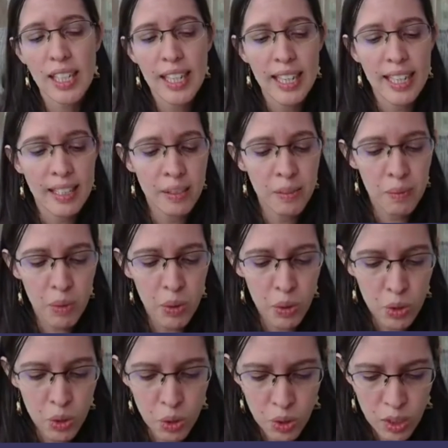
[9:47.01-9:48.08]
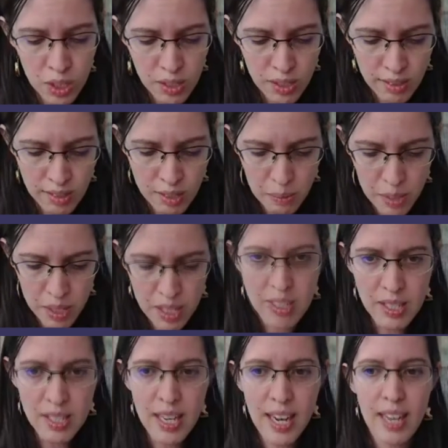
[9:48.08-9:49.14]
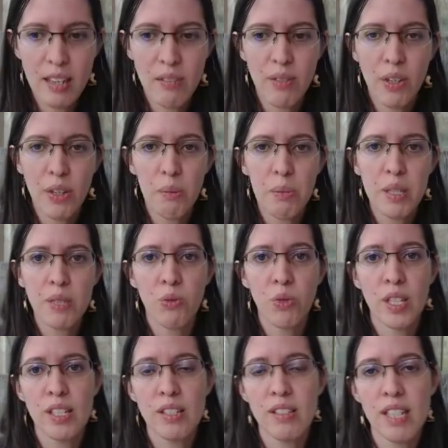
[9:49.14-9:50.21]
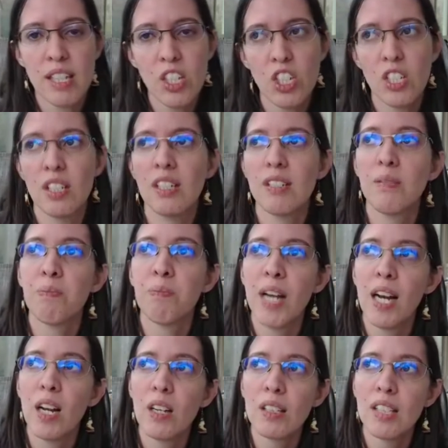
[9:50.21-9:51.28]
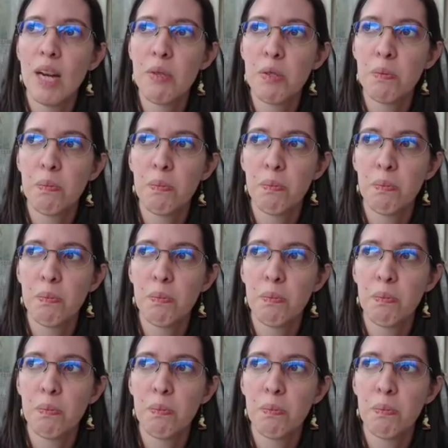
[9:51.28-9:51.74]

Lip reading: And through this experience, I had a very big realization that a lot of times